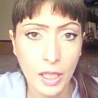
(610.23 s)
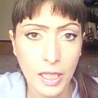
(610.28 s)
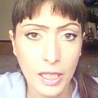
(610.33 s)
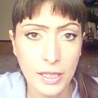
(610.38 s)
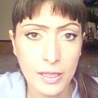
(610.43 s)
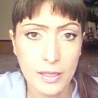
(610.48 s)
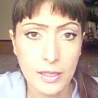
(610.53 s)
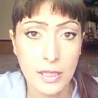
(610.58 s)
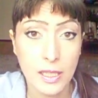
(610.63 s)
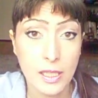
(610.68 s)

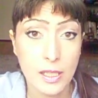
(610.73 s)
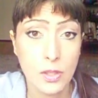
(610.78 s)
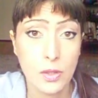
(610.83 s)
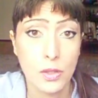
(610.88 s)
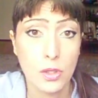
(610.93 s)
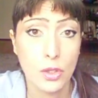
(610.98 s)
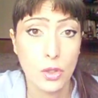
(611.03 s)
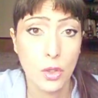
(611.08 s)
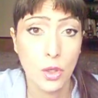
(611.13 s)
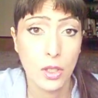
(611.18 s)
and this
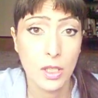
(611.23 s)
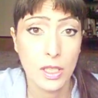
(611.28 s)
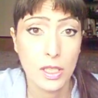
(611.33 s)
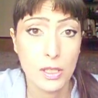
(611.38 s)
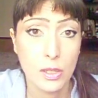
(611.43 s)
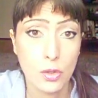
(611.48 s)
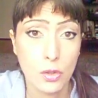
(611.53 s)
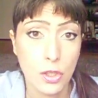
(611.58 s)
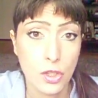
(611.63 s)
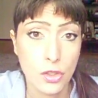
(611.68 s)
is your
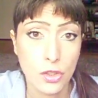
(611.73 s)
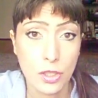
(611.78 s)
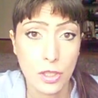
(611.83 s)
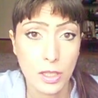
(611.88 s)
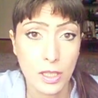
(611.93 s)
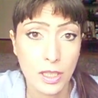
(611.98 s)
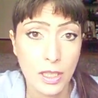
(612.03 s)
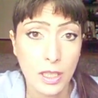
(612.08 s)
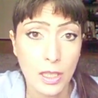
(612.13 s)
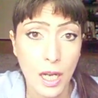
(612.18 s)
astrologer
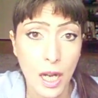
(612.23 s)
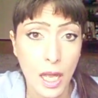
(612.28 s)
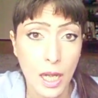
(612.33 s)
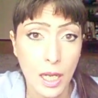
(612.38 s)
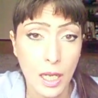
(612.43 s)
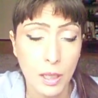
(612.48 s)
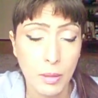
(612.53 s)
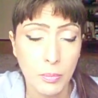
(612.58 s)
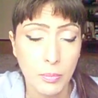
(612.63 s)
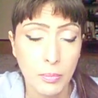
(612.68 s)

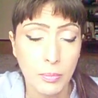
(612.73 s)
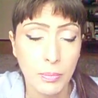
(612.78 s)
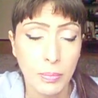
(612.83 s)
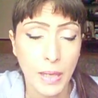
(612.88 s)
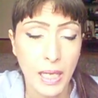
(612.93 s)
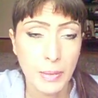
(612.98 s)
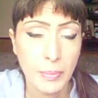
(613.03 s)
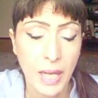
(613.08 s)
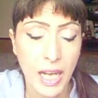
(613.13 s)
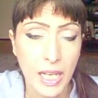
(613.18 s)
Kira.
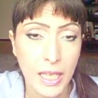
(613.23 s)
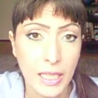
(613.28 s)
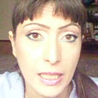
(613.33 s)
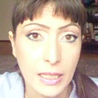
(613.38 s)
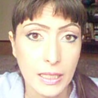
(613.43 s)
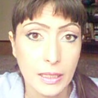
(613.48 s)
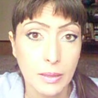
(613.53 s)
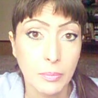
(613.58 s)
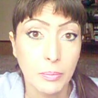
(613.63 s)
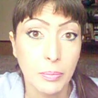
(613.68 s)
Bye bye.
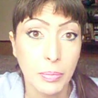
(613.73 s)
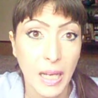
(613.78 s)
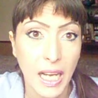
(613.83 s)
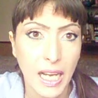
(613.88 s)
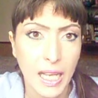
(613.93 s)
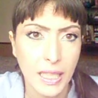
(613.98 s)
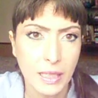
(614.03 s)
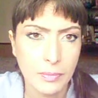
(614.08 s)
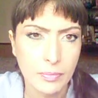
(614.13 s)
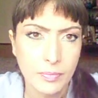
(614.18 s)

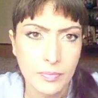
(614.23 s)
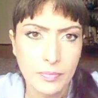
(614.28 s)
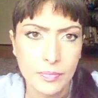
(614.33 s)
Bye.